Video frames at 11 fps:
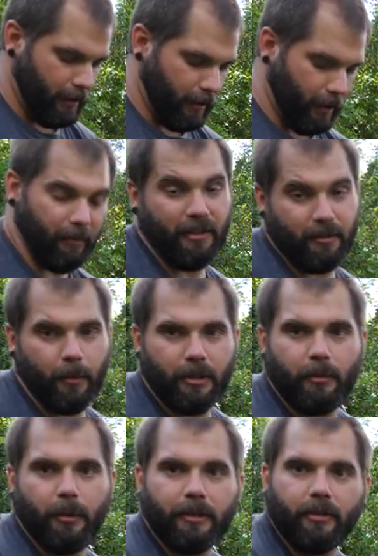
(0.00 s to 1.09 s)
Um, it's pretty
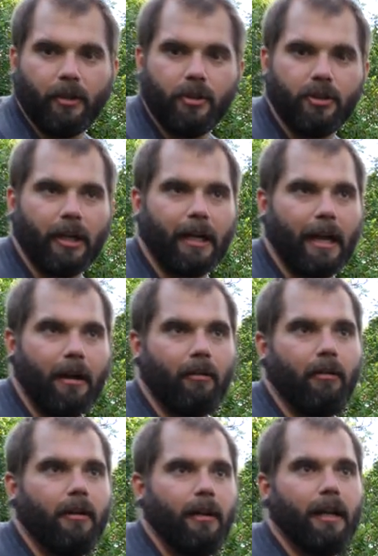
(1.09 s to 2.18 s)
sweet. So go check it out.
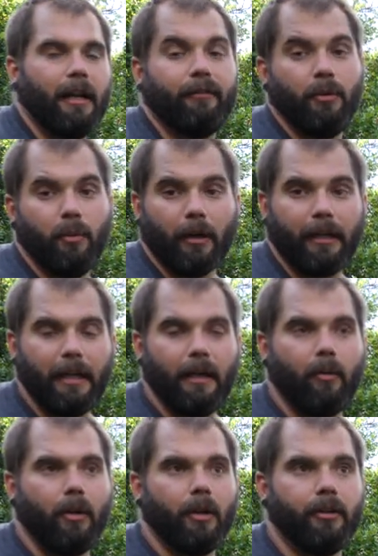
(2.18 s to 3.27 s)
And if you want to
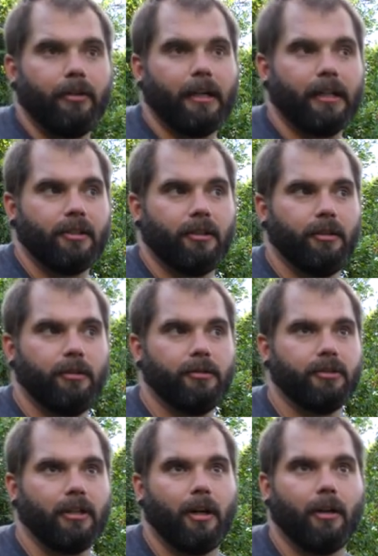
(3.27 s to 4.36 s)
get one, you can actually
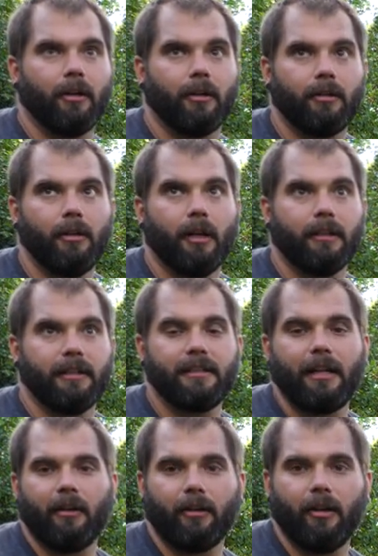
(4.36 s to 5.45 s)
use our uh,
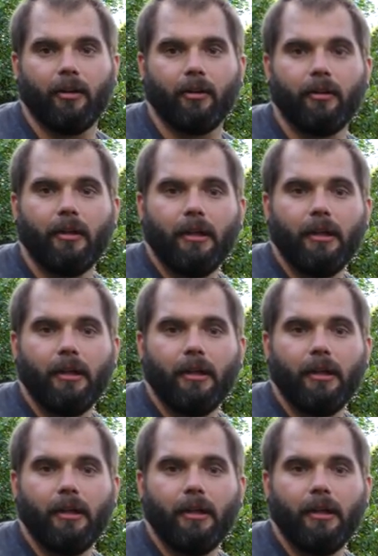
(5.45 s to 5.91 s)
discount code,